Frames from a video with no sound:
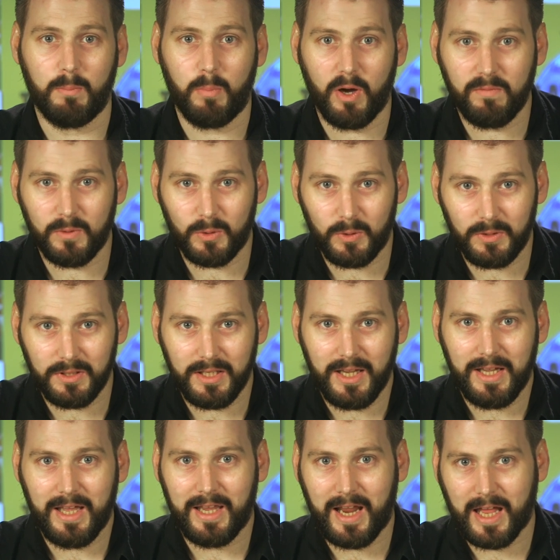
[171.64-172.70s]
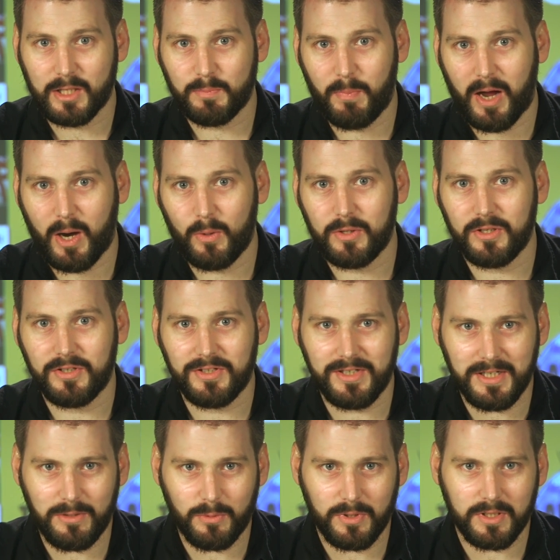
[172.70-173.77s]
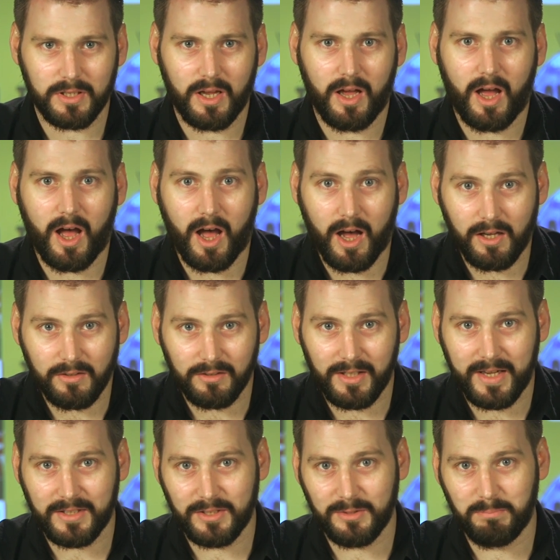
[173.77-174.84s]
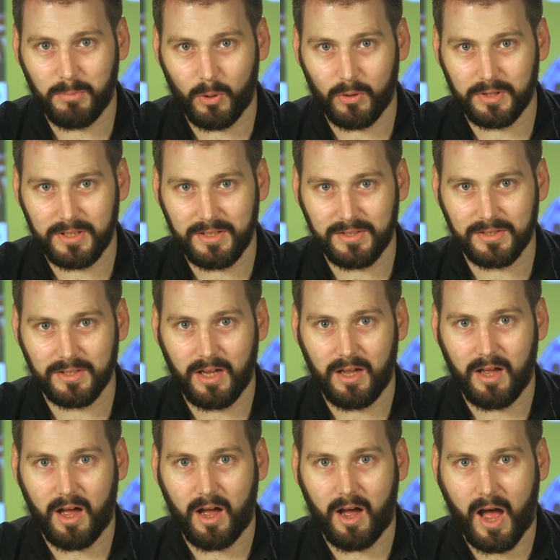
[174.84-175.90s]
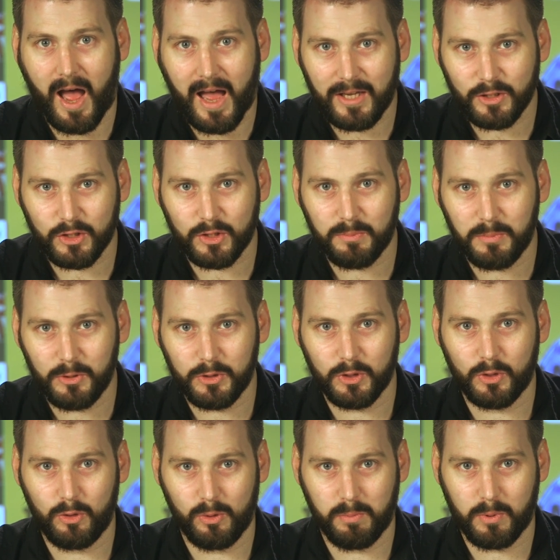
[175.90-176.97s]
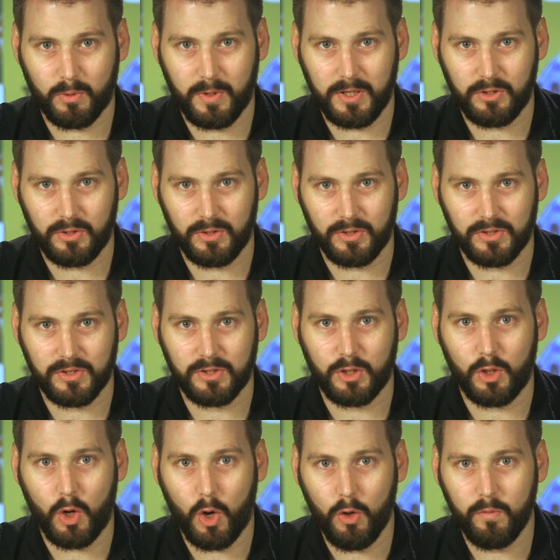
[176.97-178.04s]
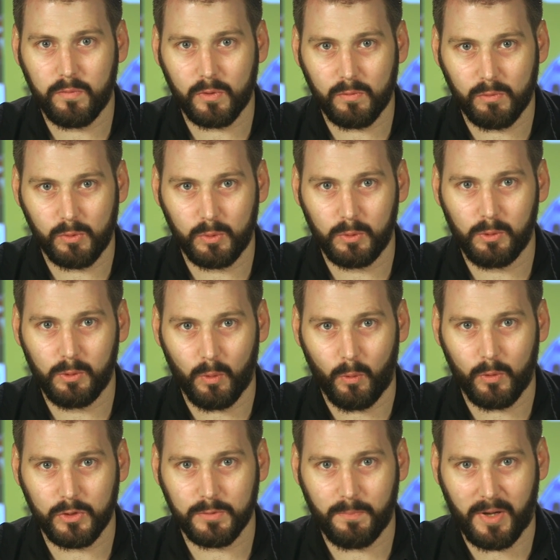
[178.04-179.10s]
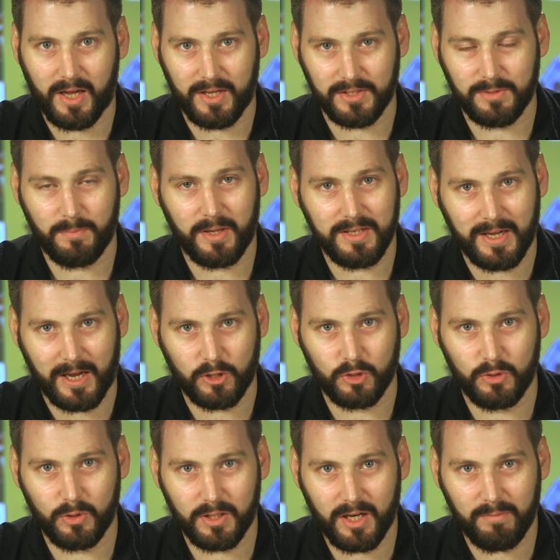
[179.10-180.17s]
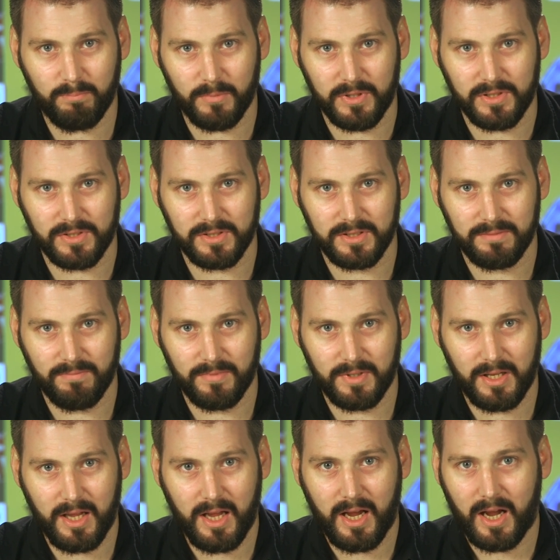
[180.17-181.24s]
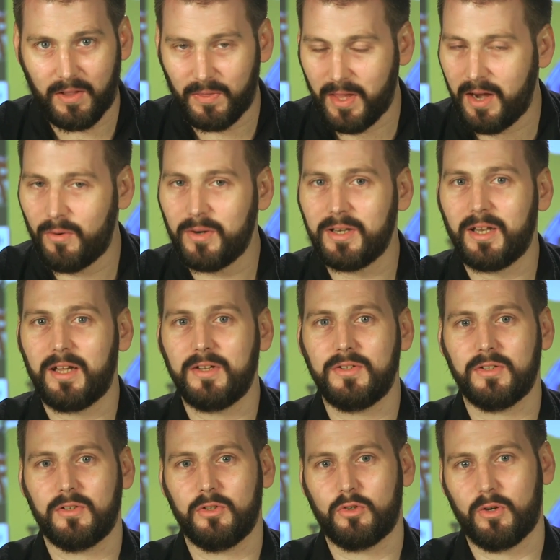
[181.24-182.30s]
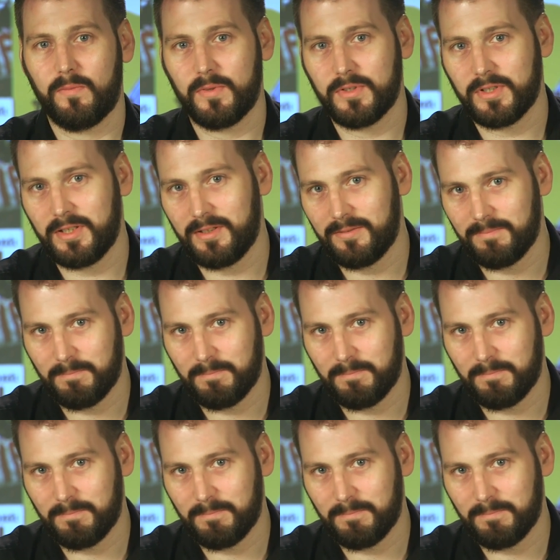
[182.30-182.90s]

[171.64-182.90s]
above all, it hands power to secret, unelected bodies answerable to corporations to overrule laws passed by national governments. And therein lies the controversy.